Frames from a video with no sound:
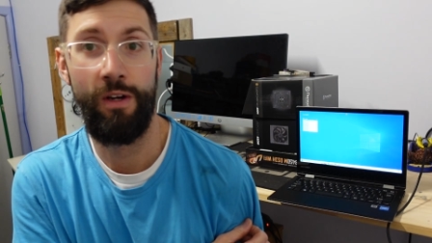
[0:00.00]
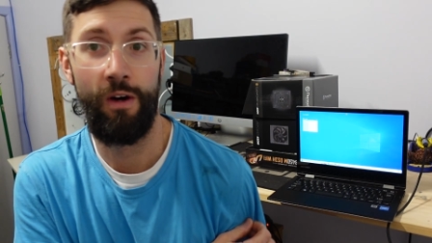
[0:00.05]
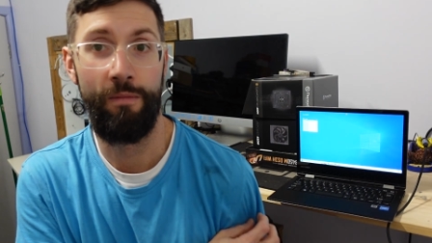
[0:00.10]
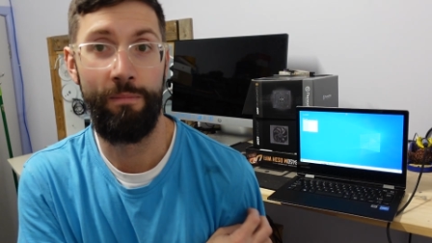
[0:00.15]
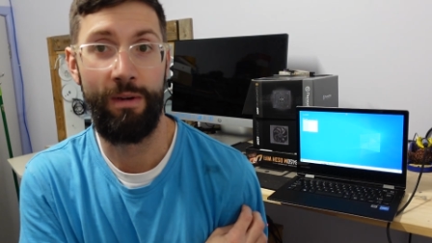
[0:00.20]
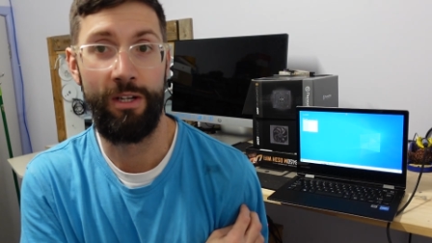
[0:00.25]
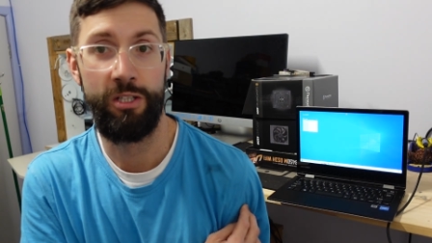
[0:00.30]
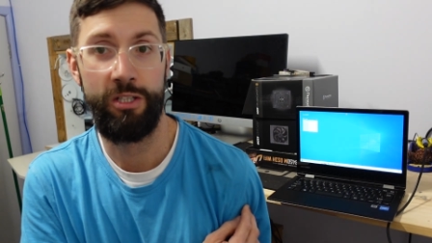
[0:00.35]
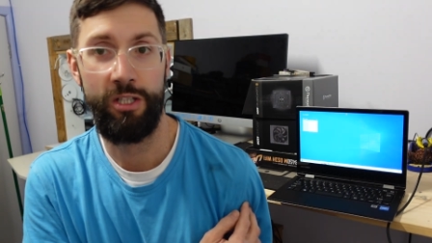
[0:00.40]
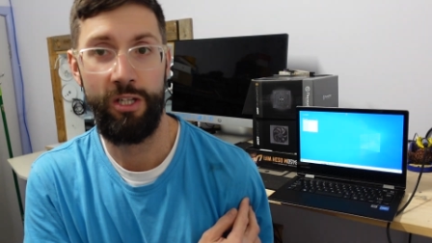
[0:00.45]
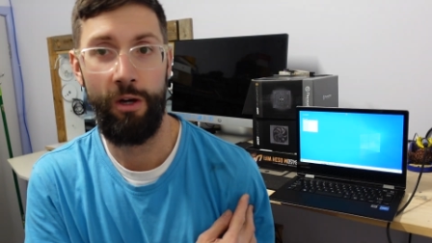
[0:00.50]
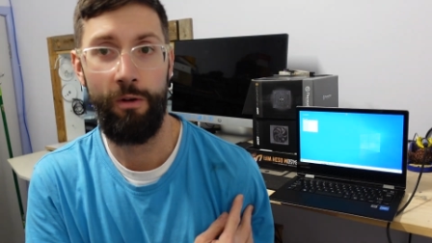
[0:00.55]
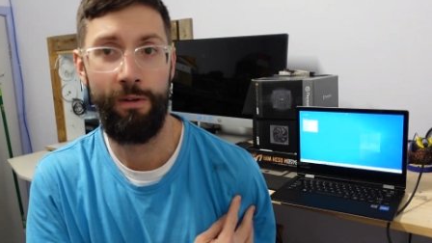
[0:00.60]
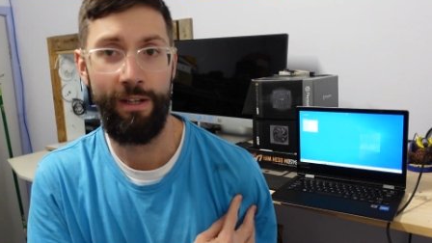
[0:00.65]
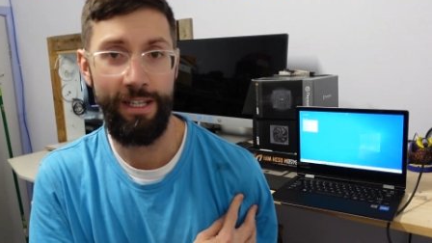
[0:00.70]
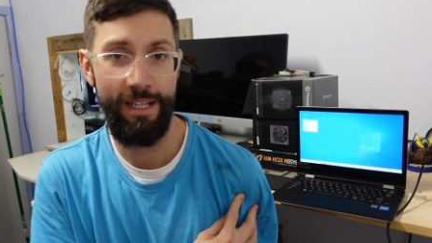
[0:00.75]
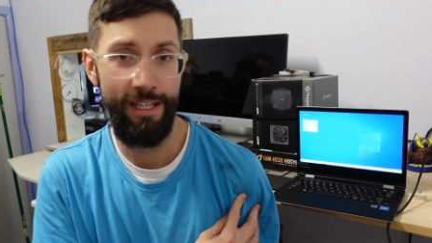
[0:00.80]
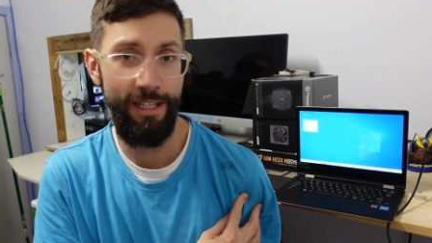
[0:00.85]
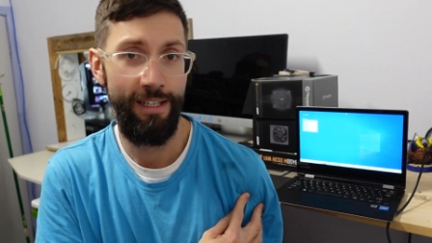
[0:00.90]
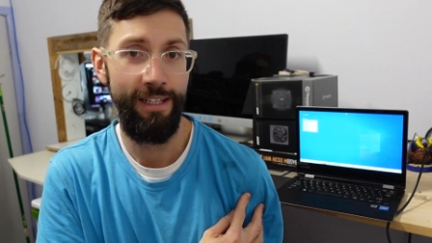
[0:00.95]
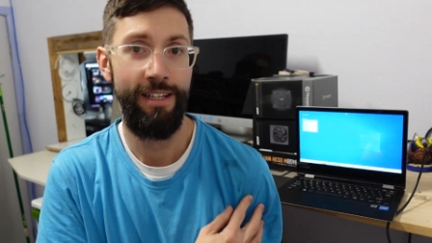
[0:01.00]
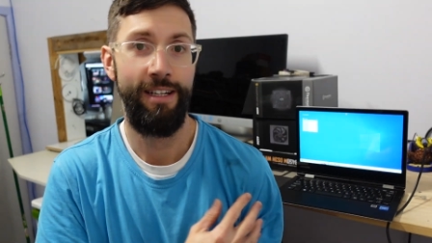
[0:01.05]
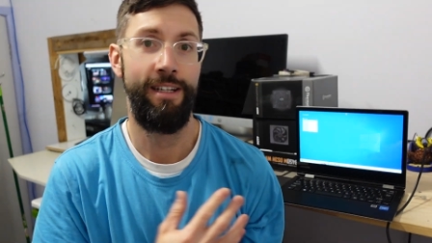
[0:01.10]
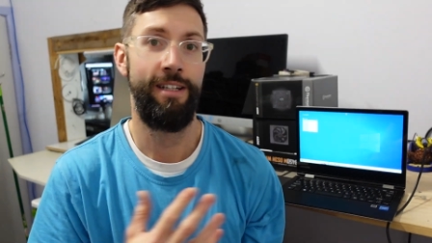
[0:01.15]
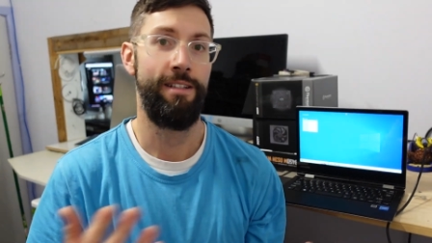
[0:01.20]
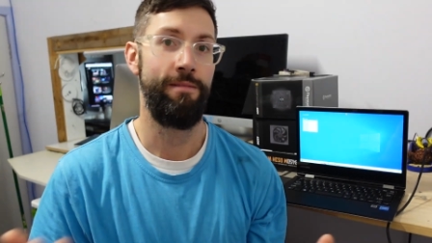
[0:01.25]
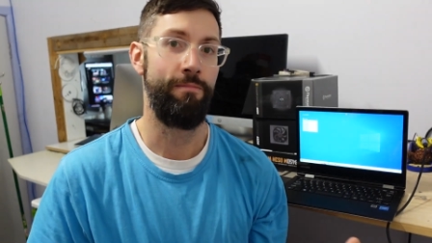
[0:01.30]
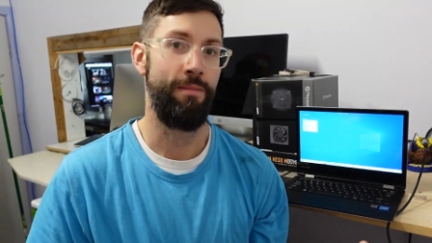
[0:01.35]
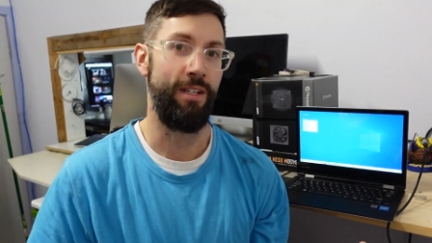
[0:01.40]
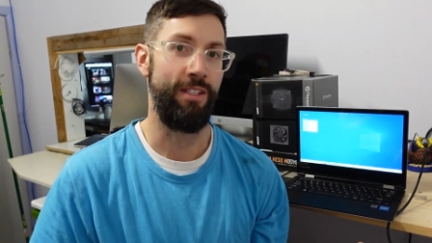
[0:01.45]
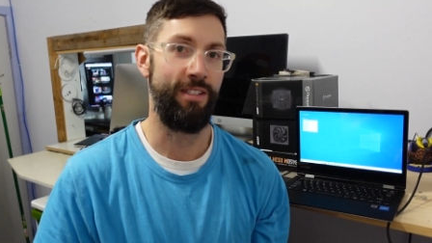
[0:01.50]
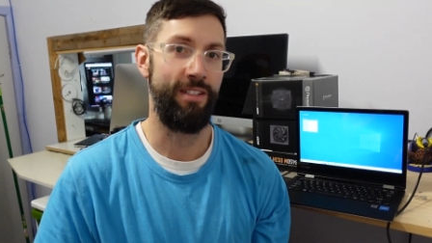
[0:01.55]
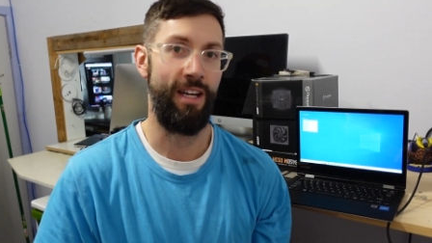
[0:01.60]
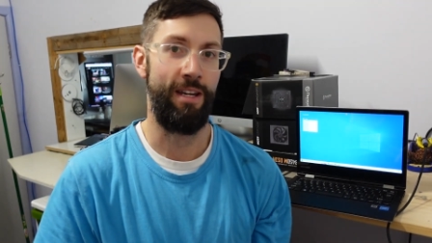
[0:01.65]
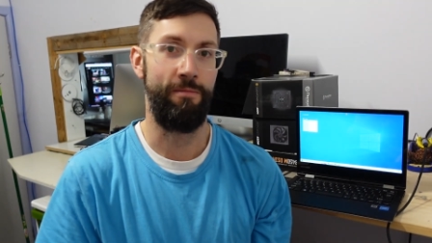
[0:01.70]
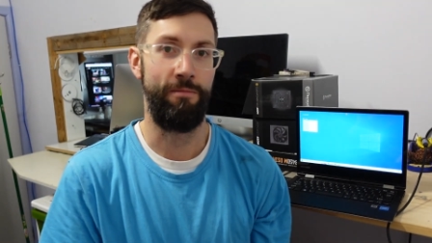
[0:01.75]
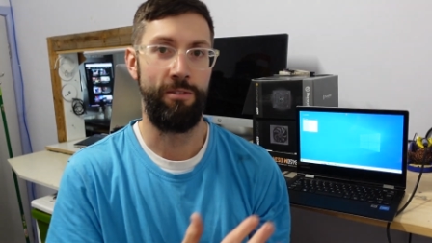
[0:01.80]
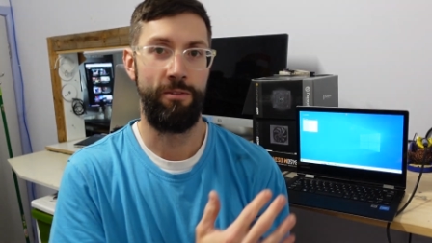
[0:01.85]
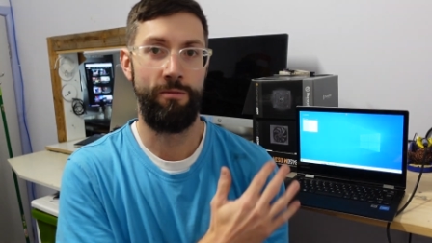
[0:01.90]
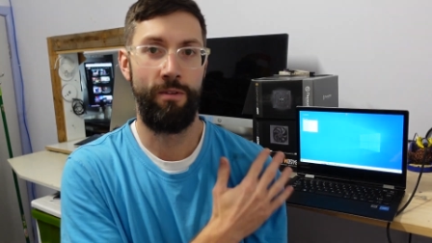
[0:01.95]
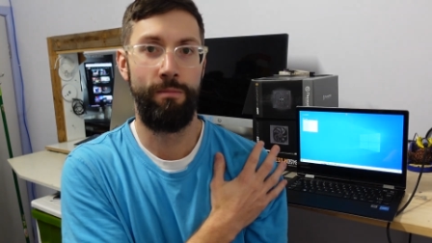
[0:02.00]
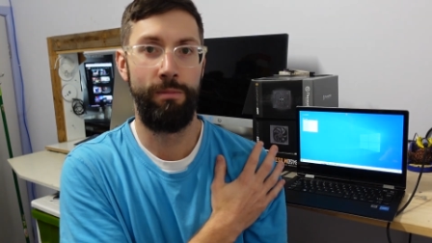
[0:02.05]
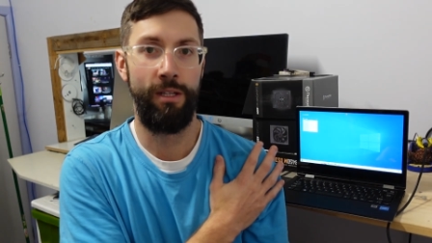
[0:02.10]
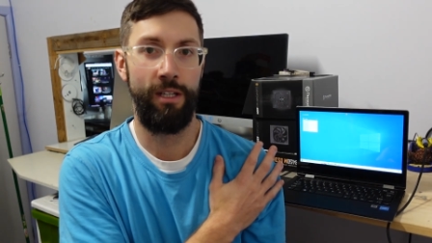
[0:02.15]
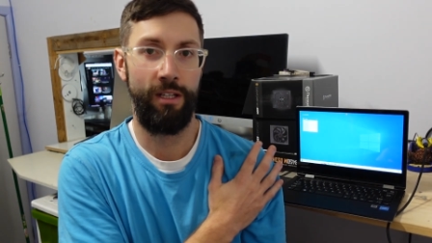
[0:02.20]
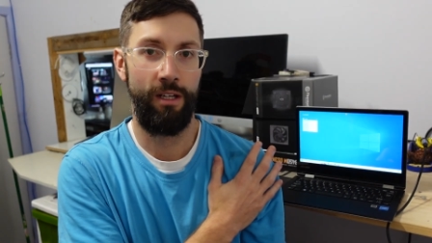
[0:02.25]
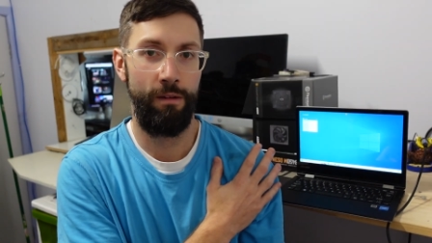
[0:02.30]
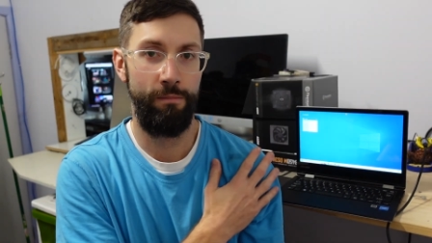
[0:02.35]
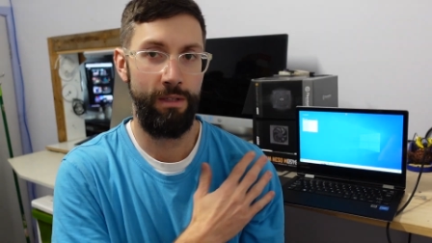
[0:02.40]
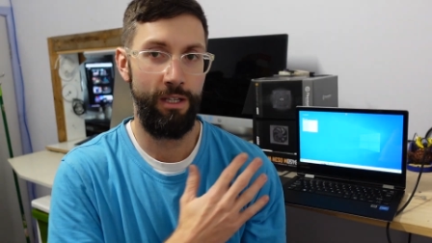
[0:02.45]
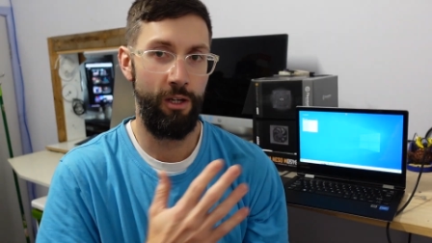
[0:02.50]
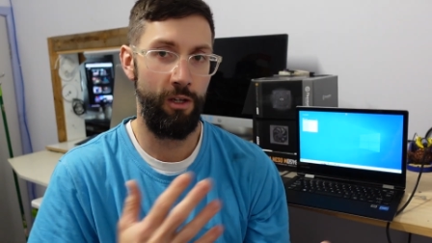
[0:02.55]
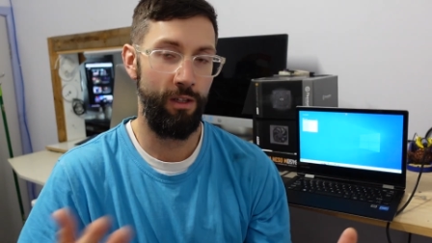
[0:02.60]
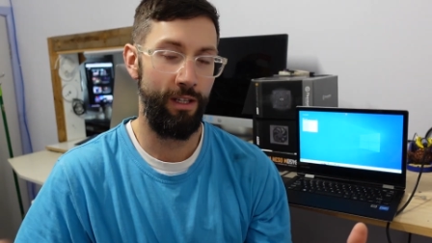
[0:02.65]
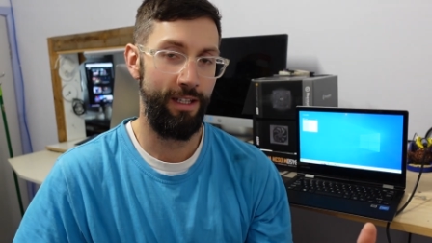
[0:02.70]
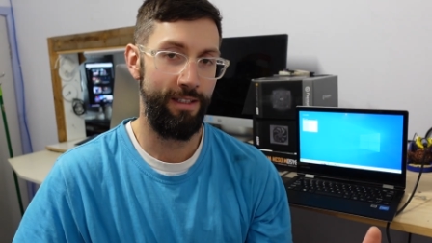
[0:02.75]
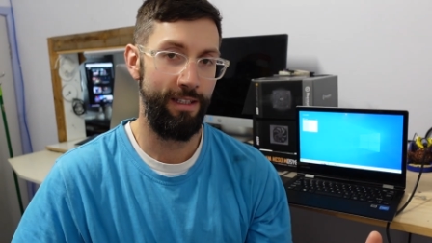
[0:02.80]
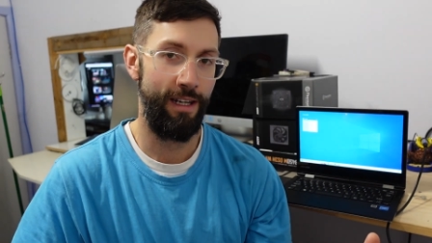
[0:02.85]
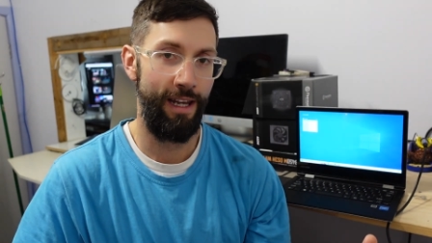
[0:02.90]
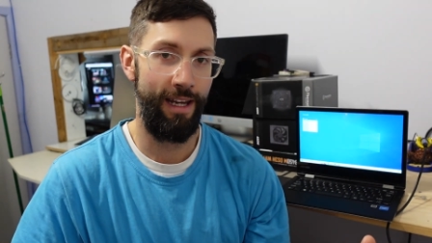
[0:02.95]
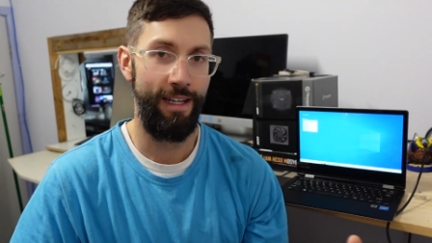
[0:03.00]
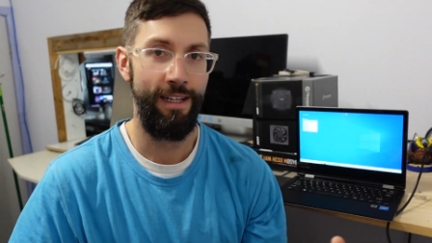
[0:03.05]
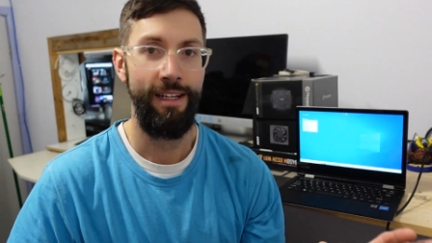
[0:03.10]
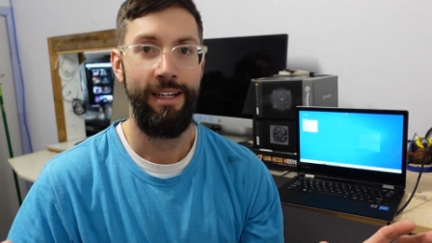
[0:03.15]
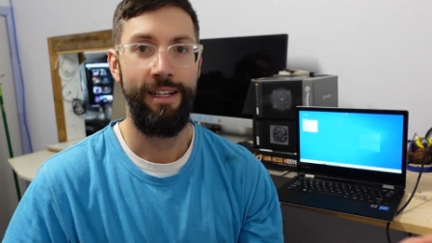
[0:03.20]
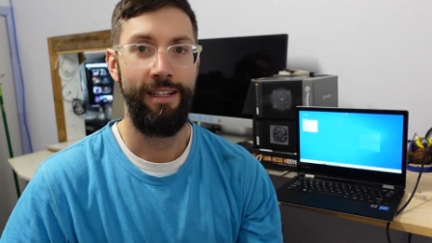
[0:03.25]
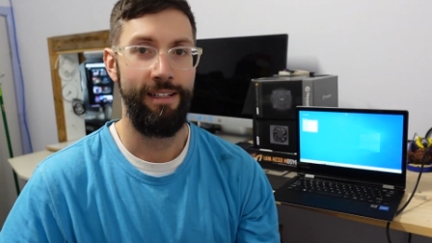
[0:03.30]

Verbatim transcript: on my shoulder here. My son was dribbling on me earlier today,